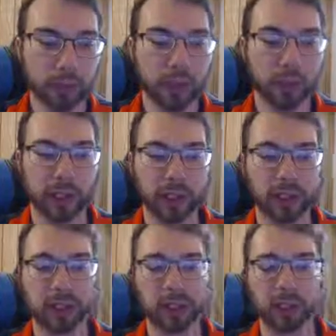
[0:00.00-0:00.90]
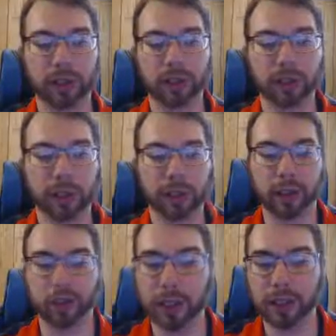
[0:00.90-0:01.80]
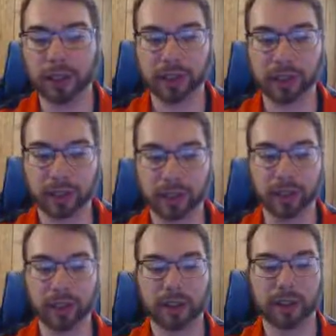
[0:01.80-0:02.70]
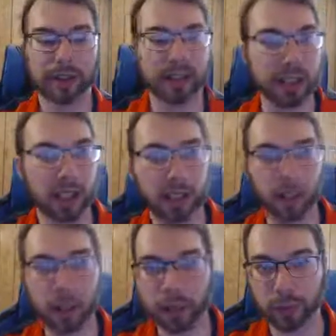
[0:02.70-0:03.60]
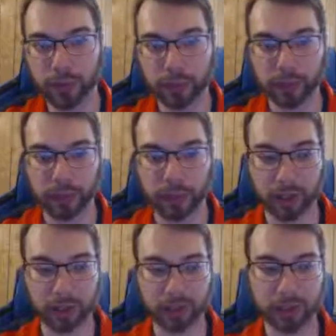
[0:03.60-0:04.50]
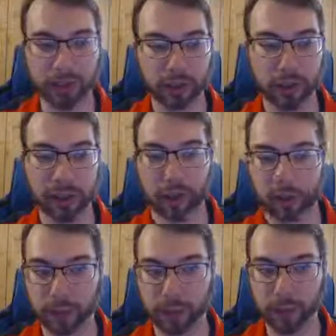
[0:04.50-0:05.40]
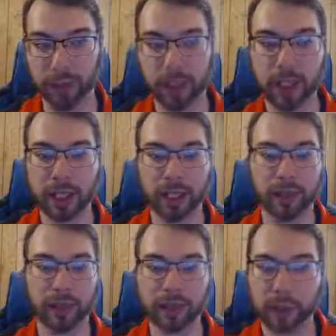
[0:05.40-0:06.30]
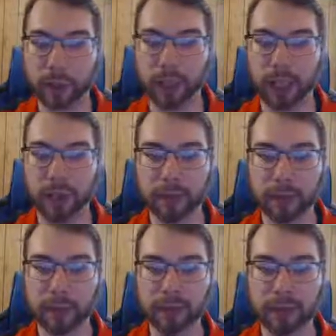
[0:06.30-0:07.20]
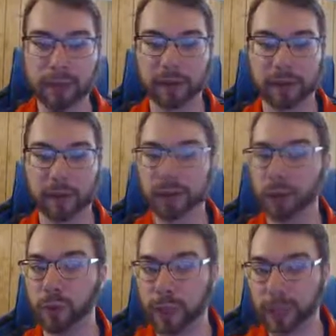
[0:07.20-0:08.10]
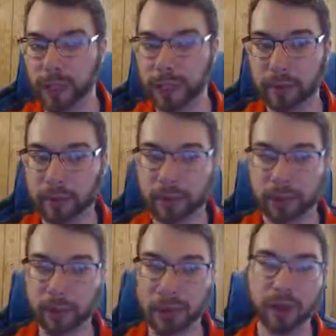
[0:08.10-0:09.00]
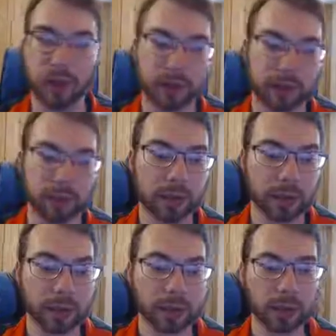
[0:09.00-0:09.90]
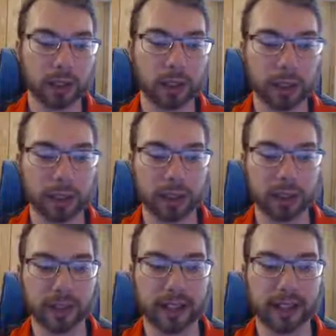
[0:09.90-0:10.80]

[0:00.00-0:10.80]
once per turn during your opponent's turn, so this is not a hard once per turn, this is just a once per turn. If you have 2 Trymid Masters on the field, you will be able to do both of them. You can